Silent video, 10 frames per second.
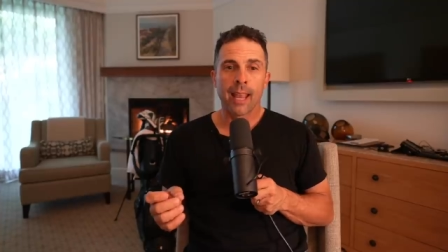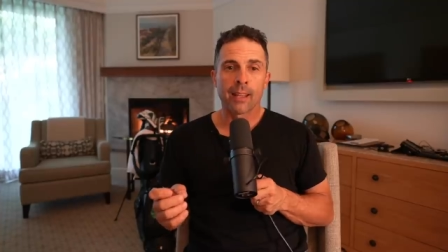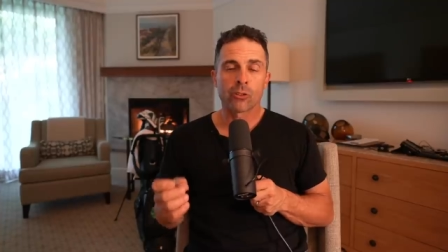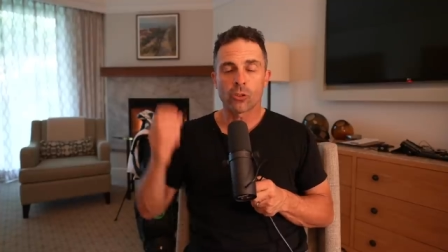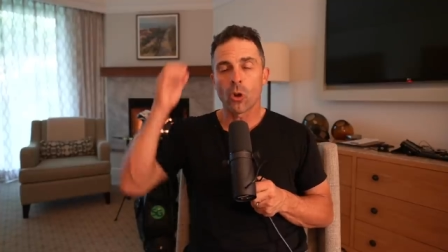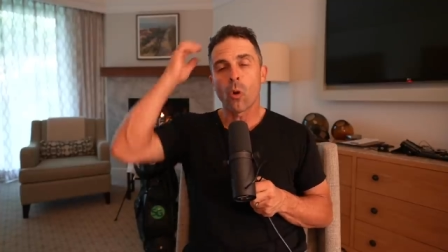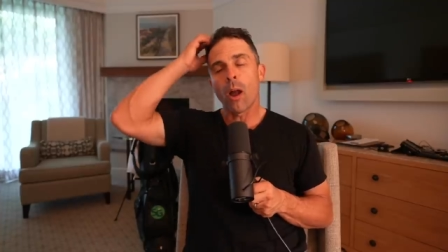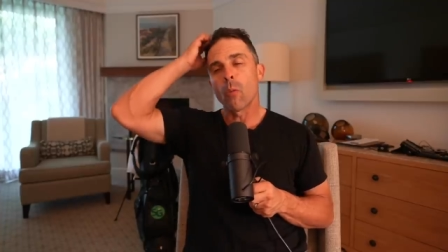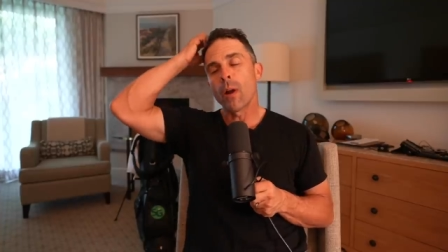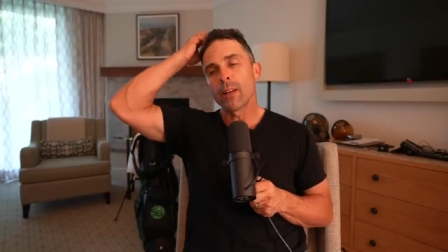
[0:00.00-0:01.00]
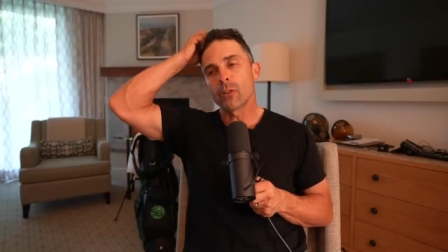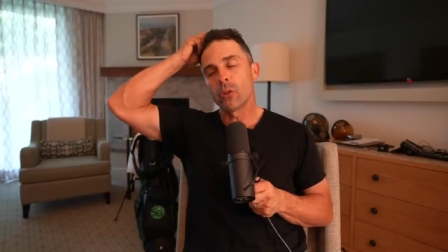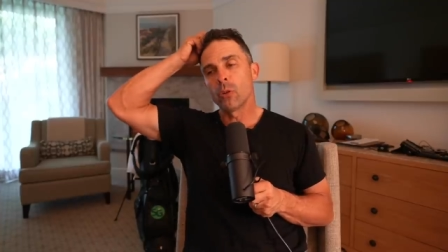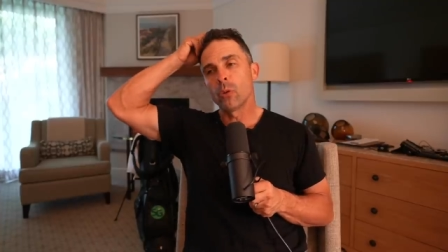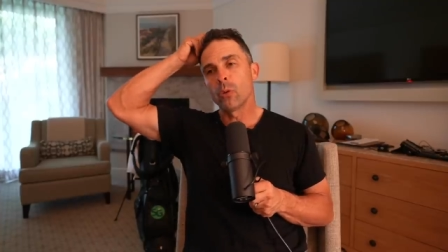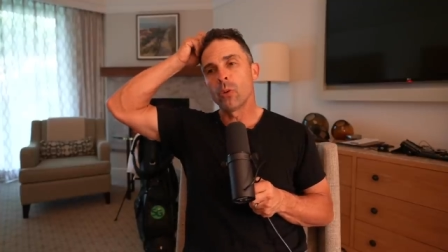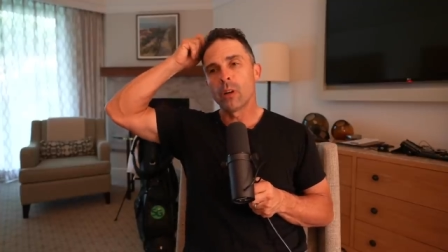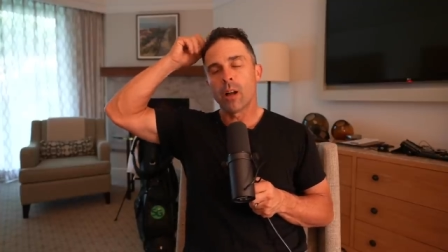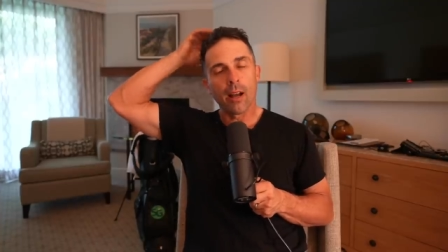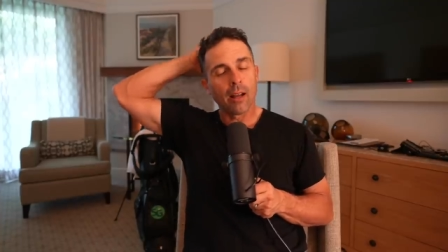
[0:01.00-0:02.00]
And so I went to
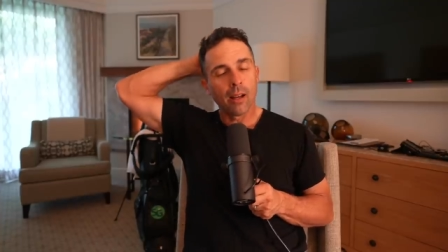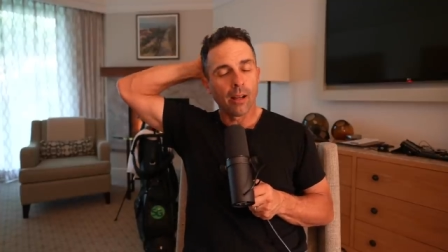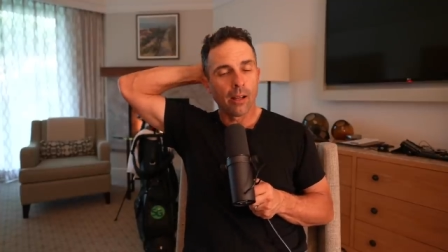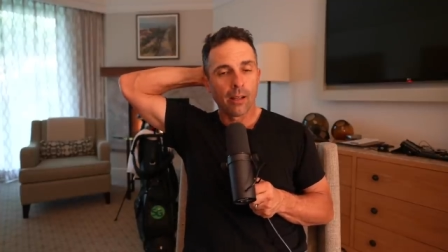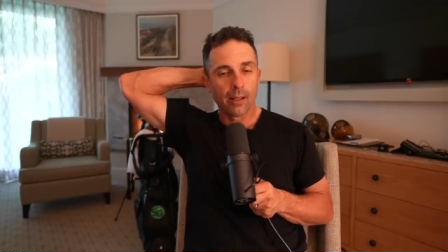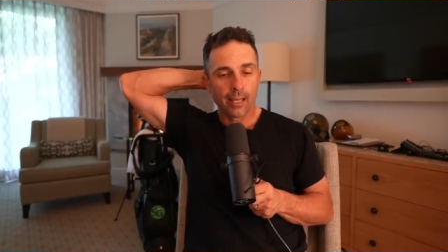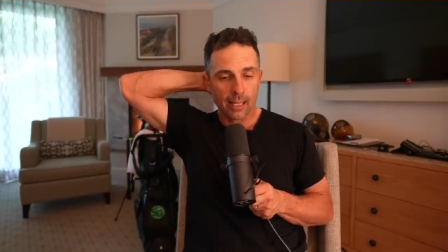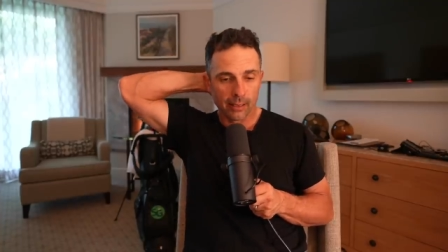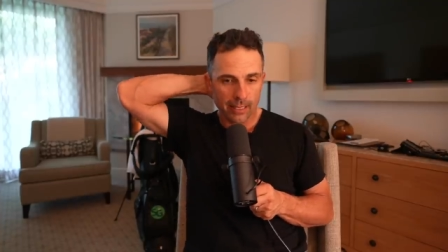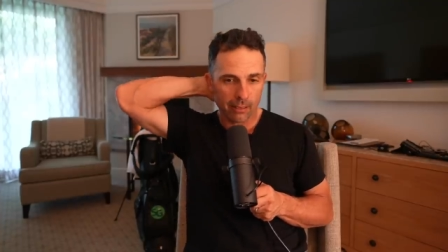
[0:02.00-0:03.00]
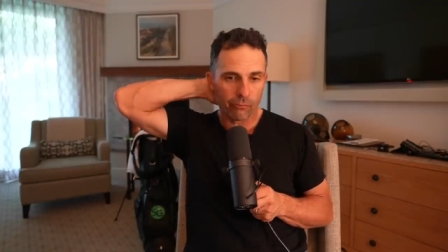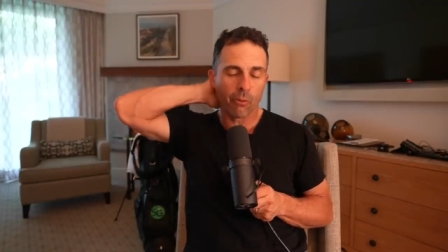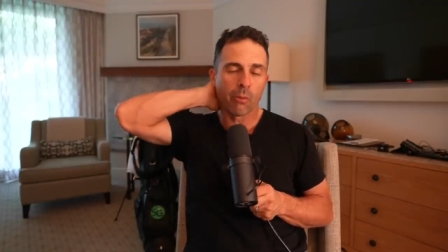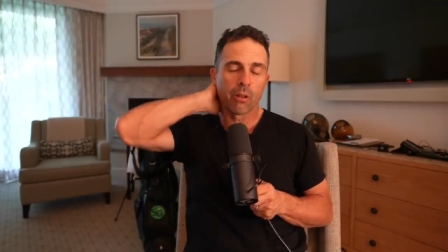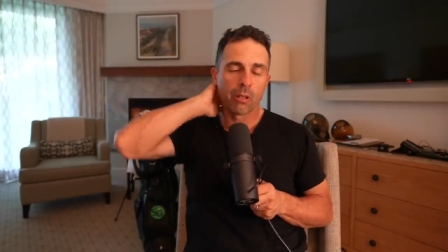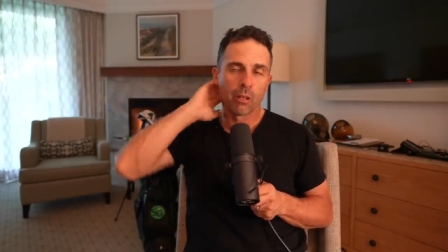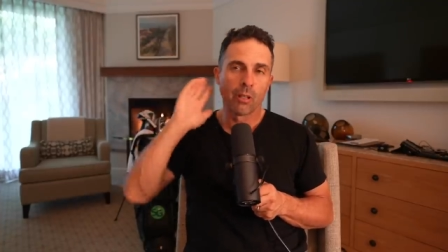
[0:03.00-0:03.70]
uh, get a lesson from a